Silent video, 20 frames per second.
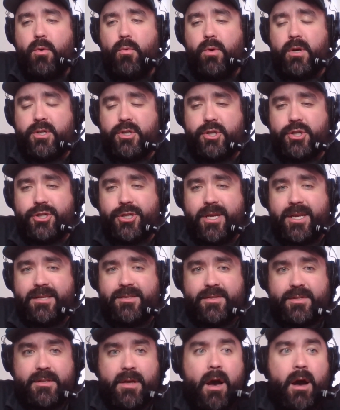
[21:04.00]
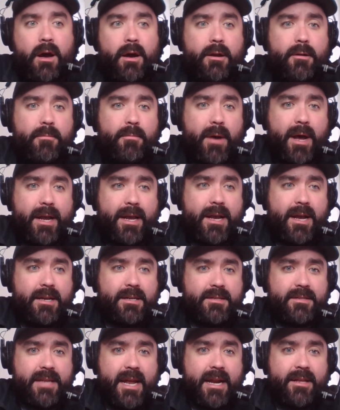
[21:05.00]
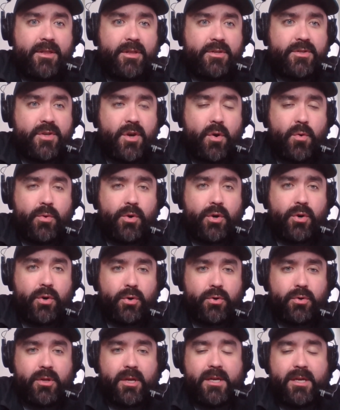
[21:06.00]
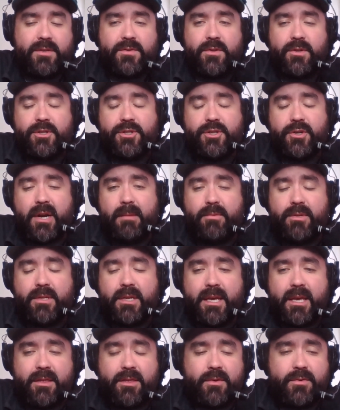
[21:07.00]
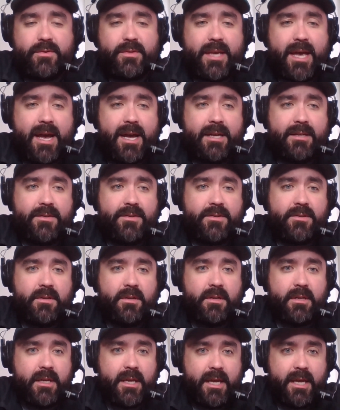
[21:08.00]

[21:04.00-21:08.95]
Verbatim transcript: which is done by kind of setting the tone early so that you're able to get those guys